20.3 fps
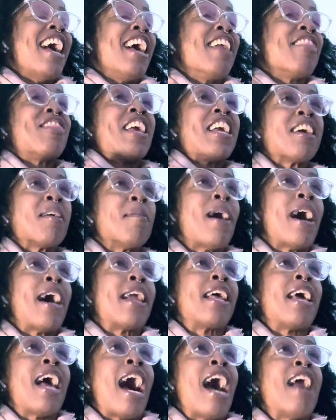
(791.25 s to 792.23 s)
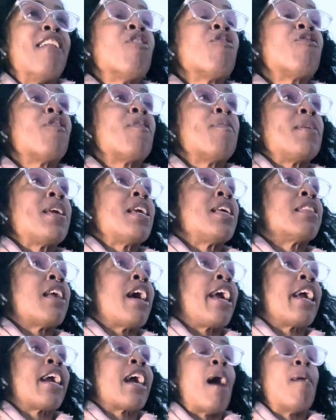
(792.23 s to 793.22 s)
think about it. I know for me,
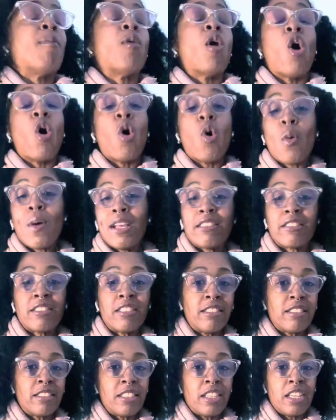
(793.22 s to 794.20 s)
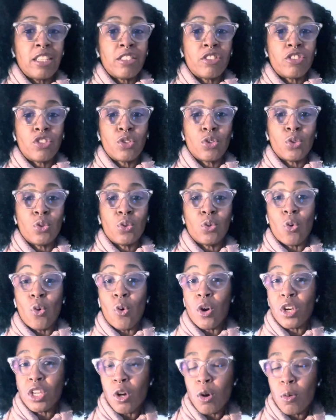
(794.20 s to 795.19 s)
like, I'm always listening to
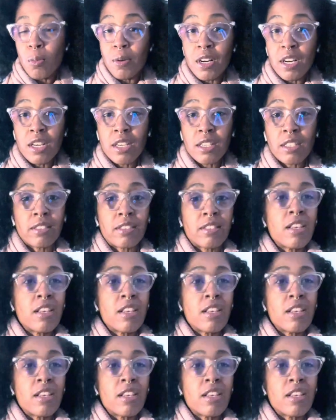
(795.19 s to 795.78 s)
audiobooks.